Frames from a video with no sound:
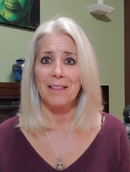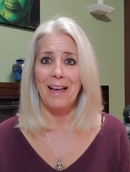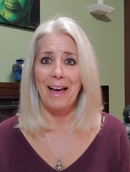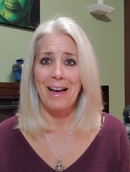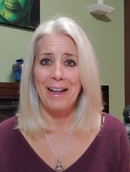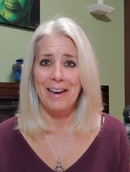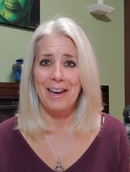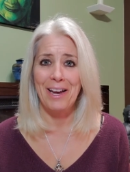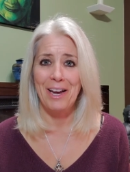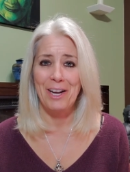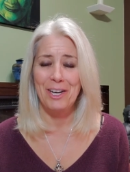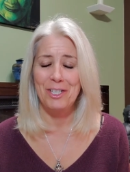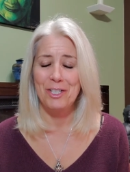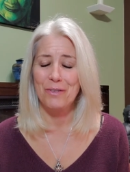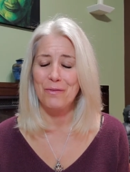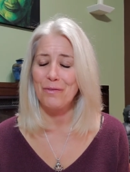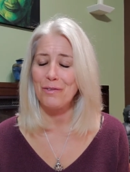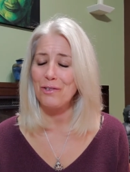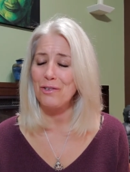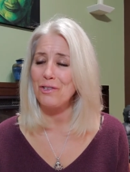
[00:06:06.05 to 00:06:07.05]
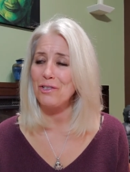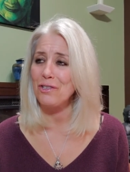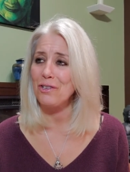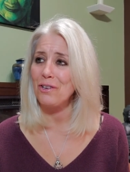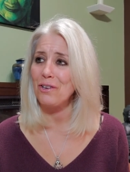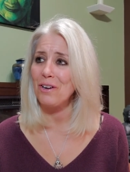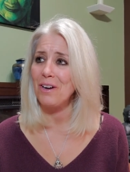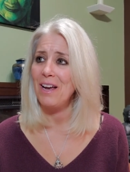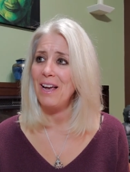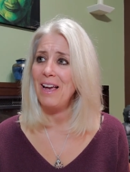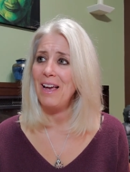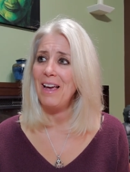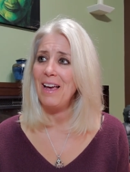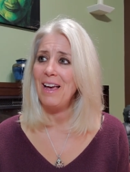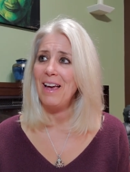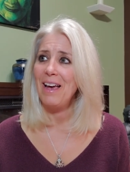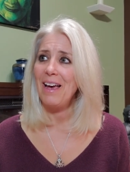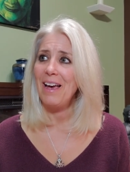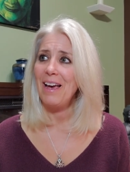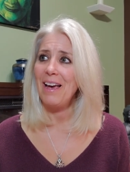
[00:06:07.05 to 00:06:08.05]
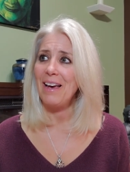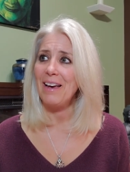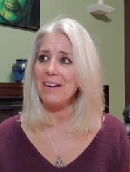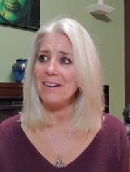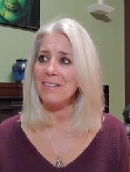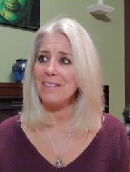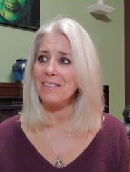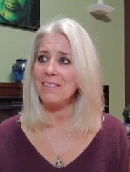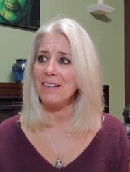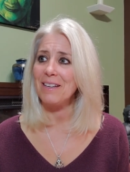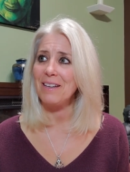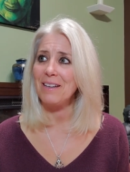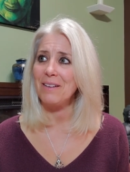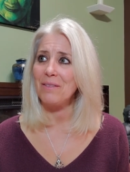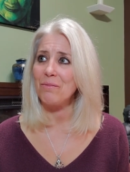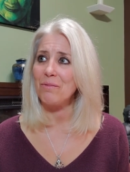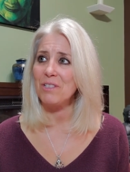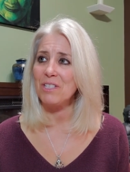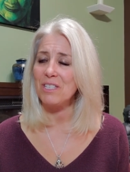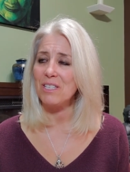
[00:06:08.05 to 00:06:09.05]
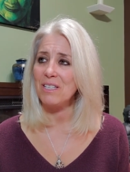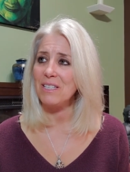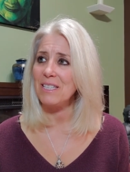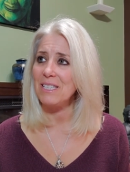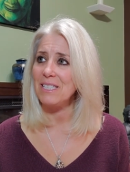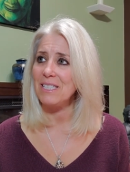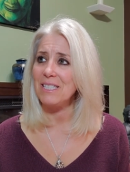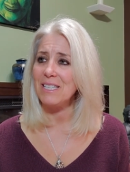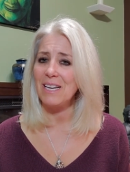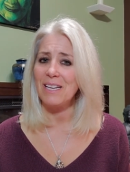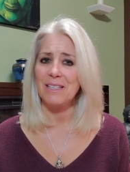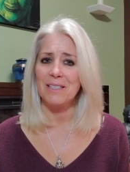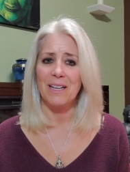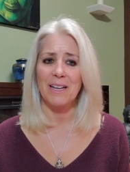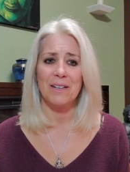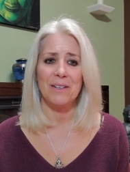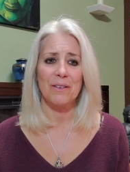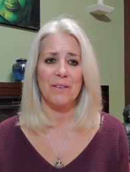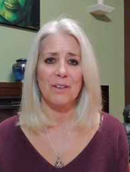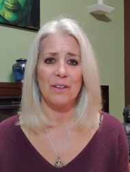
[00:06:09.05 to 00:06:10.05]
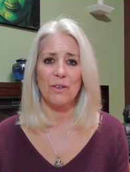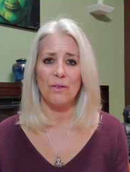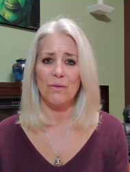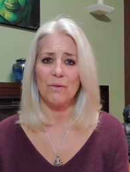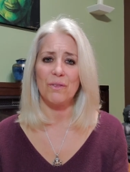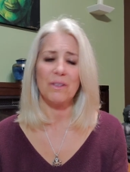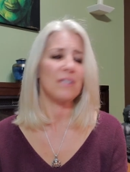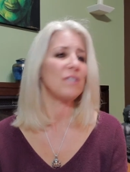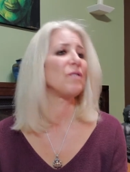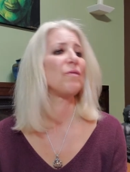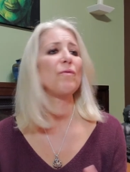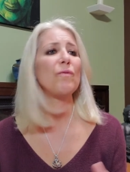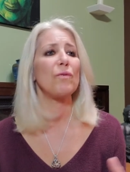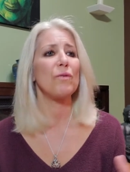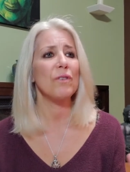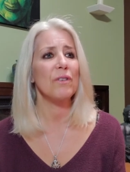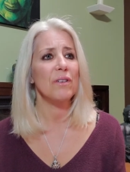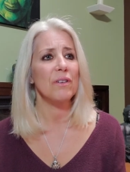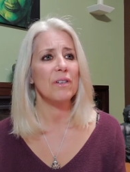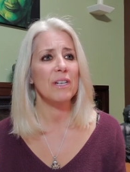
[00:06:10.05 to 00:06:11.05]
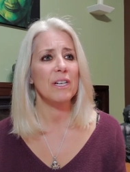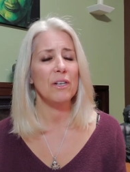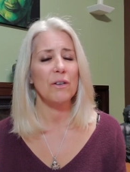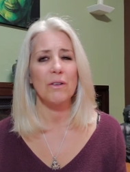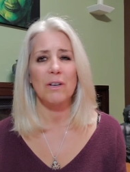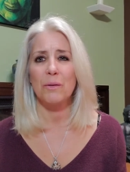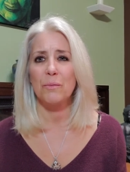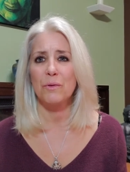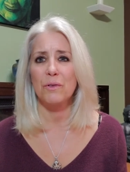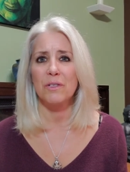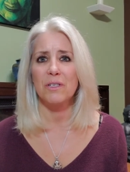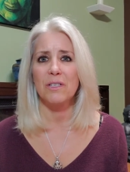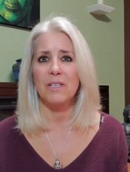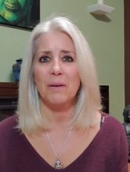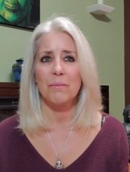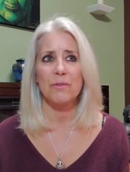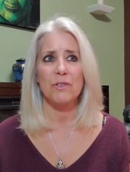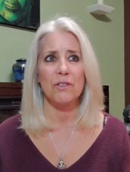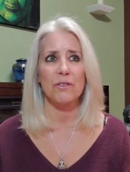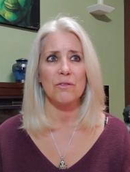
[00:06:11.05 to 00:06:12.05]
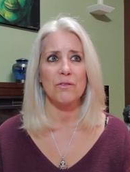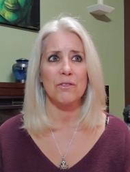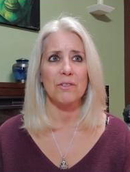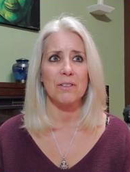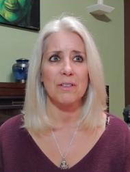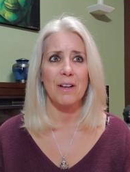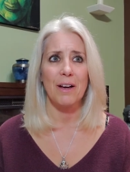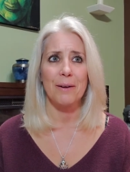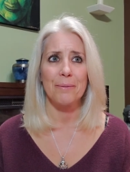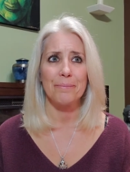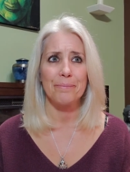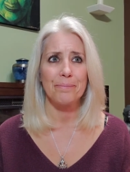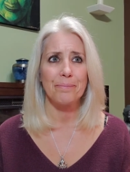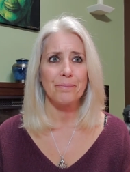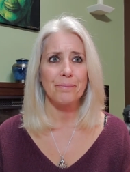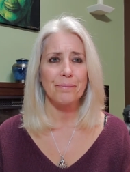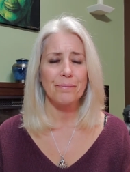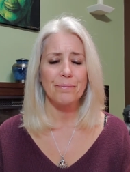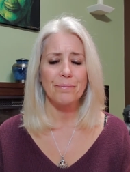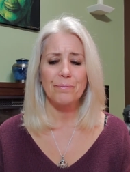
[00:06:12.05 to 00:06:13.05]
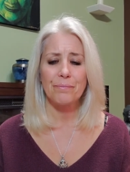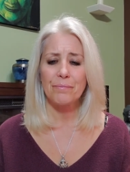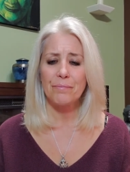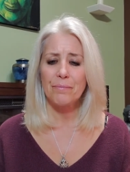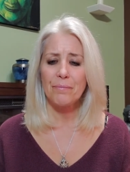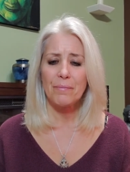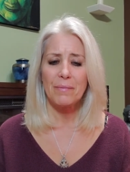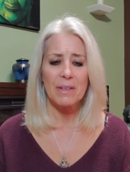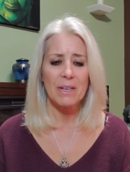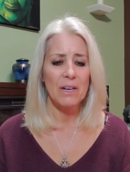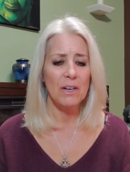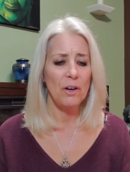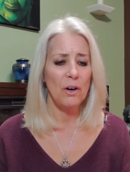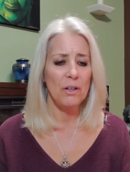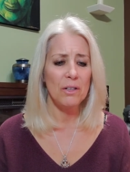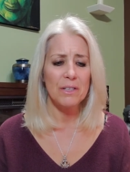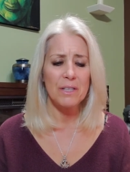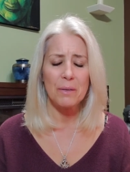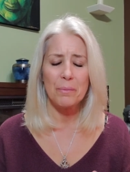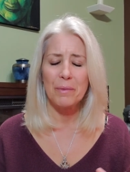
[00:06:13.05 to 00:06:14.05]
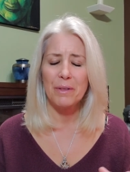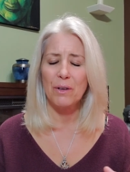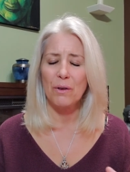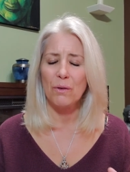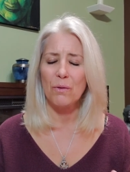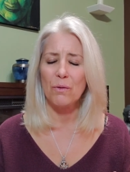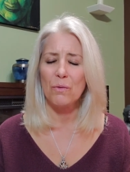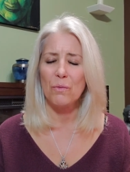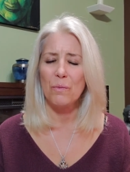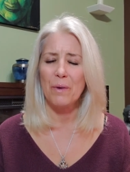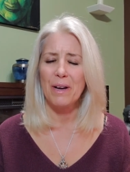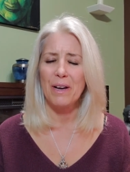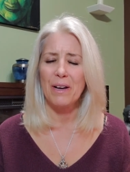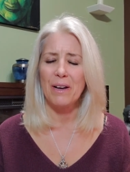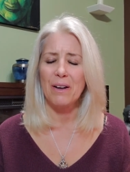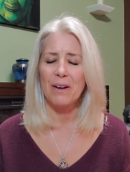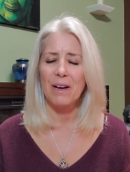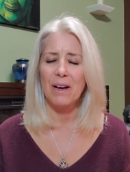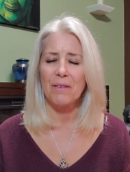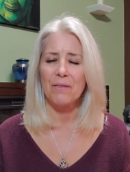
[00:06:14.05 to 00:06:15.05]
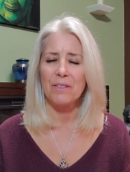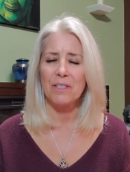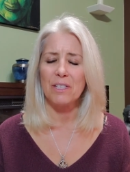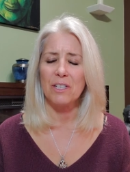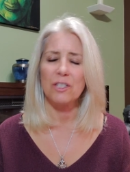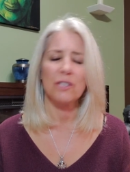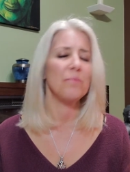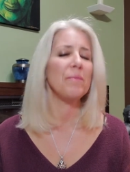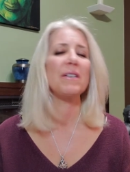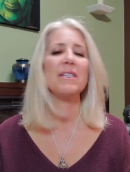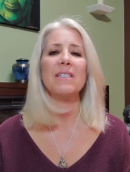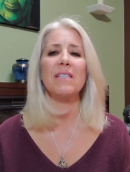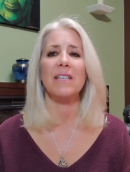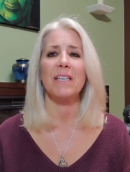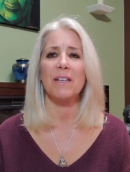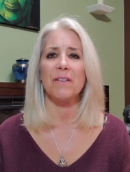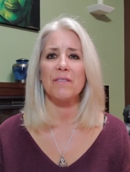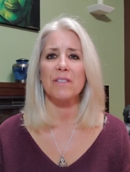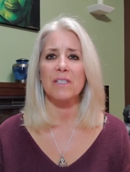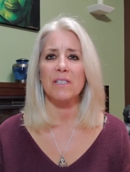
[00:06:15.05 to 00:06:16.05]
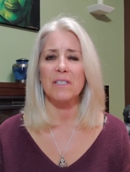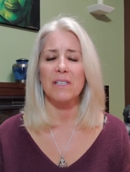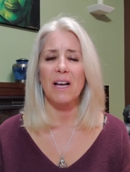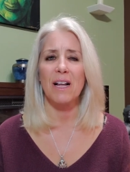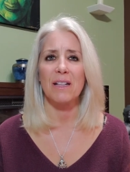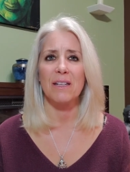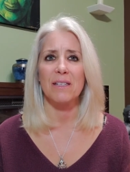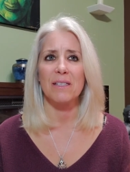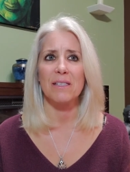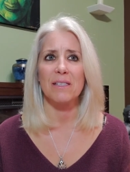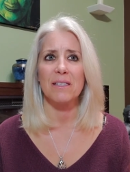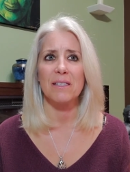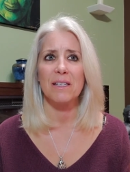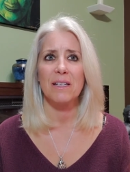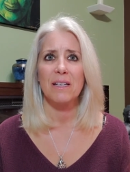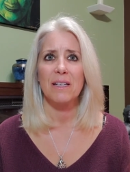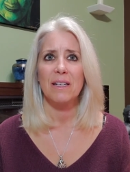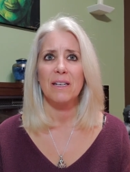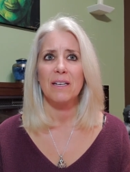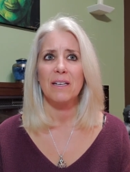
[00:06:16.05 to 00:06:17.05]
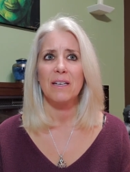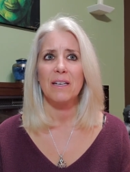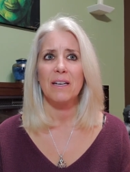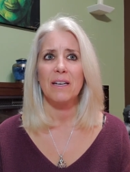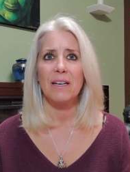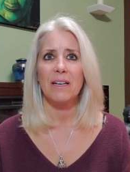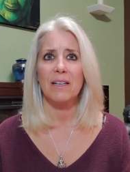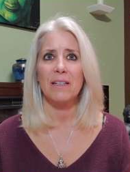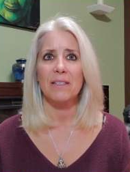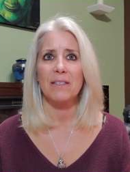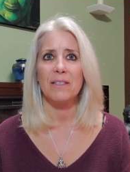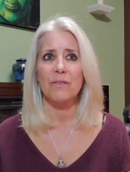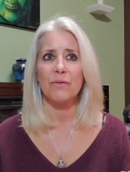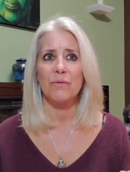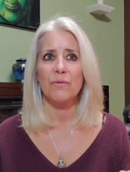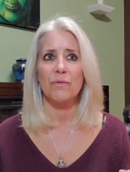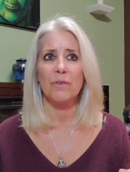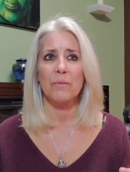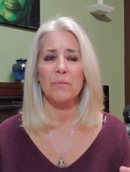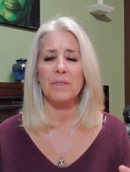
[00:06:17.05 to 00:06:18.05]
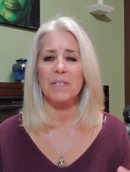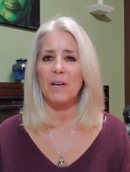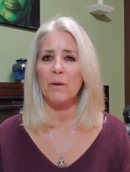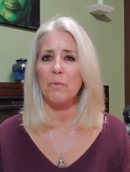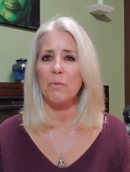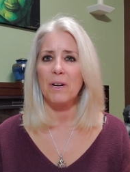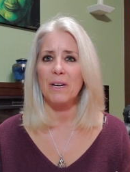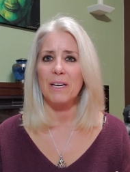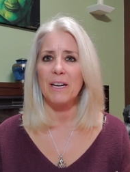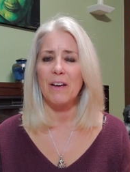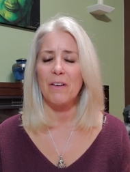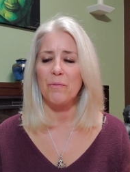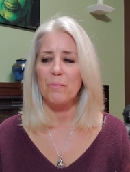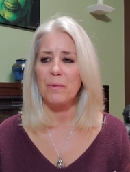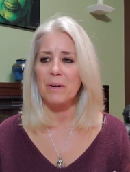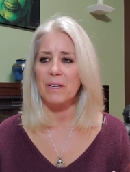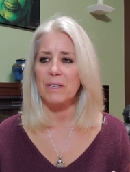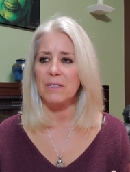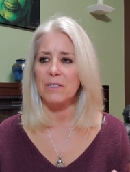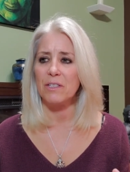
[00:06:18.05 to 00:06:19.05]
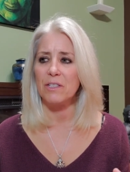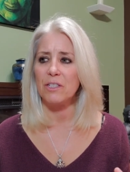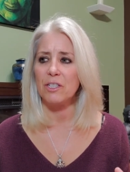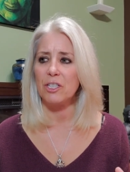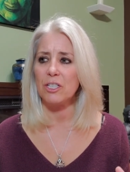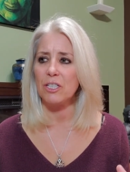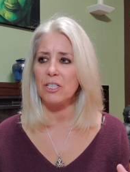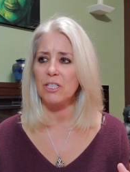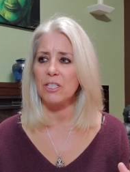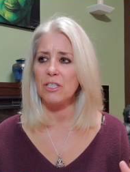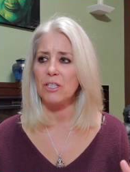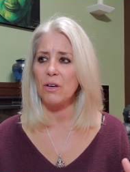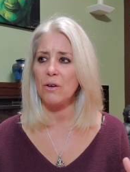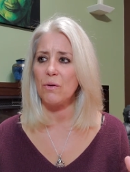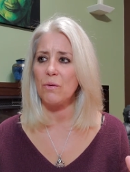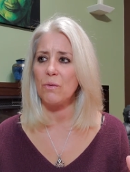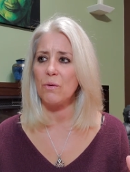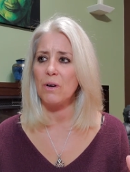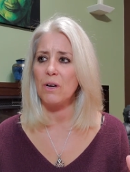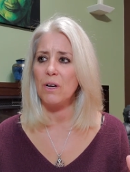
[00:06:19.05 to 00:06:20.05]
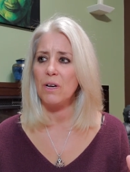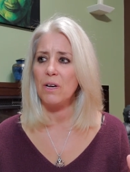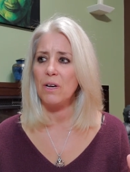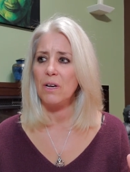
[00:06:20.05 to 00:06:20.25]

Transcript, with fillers: that age for sure, and uh, resilient. And then, you know, these four incredible stepchildren that all of them in their own way have such amazing gifts and talents, and from day one have been just so